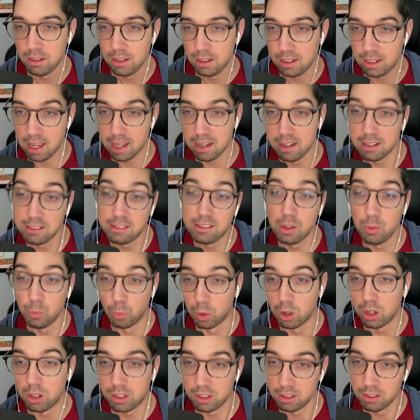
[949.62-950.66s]
Again, that didn't
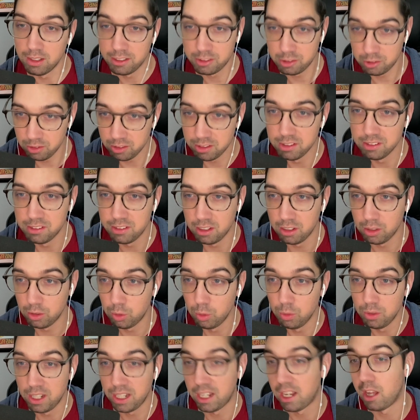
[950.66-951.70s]
work unless Christensen and
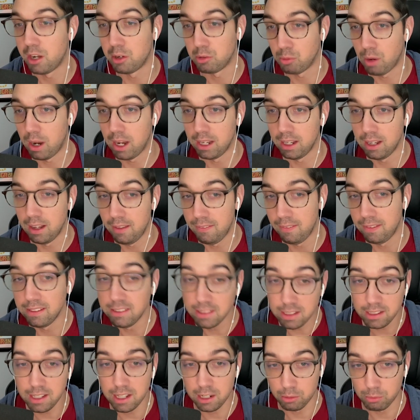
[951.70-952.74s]
Koundé got it right, and they
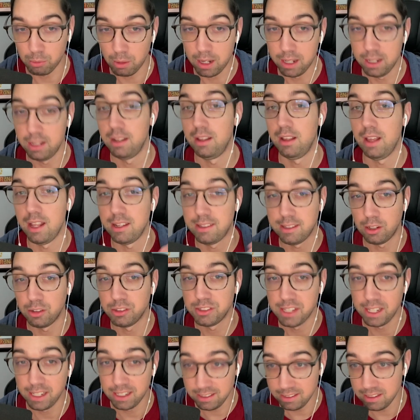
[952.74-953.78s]
did get it right, and yeah. Ter
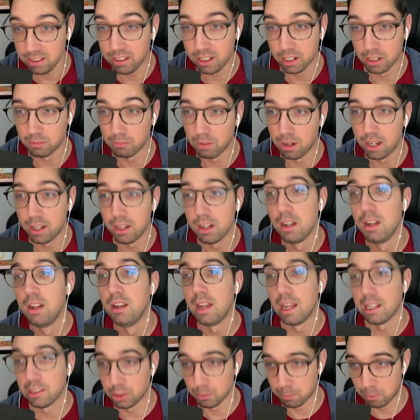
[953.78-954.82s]
Stegen did get it right,
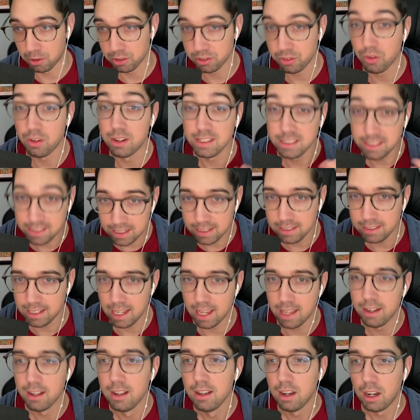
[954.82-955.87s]
and so Barcelona did
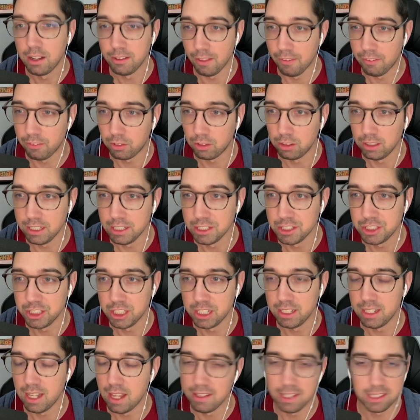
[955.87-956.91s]
get another clean
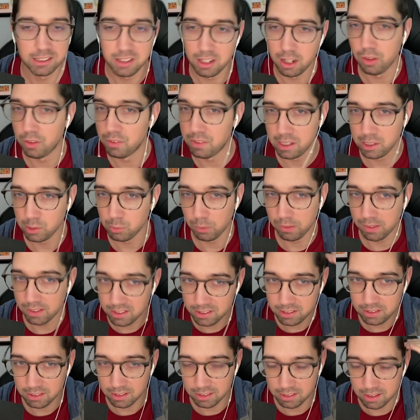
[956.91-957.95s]
sheet. And that's another thing where
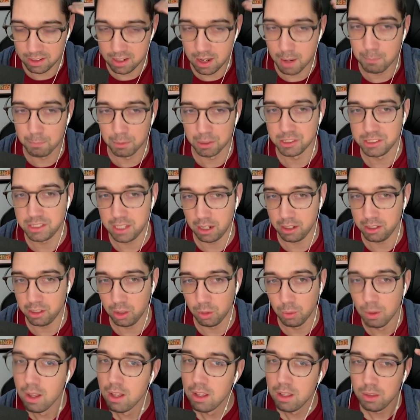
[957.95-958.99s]
this, the, the numbers tell
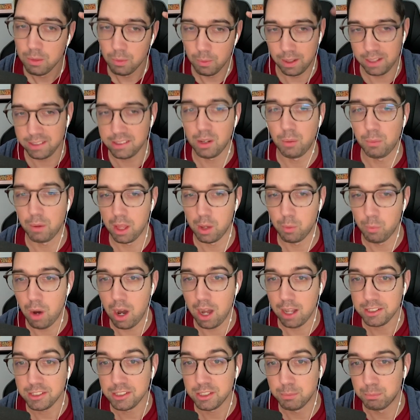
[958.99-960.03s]
you, well, that's not what I
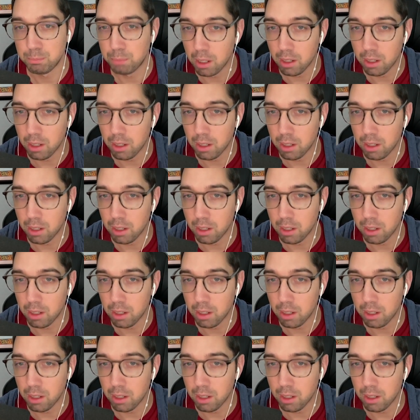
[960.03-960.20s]
watched.